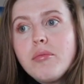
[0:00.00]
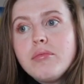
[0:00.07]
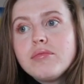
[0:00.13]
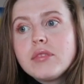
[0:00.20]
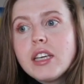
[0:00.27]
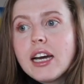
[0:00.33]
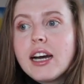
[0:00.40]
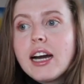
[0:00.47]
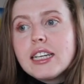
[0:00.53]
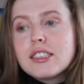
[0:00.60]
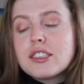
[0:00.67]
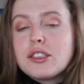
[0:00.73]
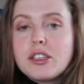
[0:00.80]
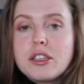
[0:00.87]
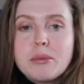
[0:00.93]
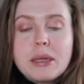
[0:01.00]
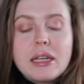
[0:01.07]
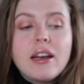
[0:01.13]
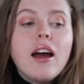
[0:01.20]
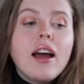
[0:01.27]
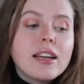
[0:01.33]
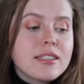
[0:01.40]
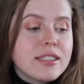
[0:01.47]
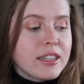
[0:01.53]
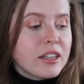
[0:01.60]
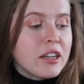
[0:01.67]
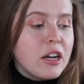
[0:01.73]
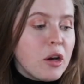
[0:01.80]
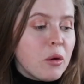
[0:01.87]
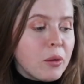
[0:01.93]
Yeah, I just thought it'd be nice,
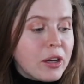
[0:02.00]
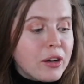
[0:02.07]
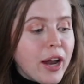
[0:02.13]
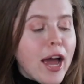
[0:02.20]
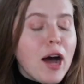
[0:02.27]
like we could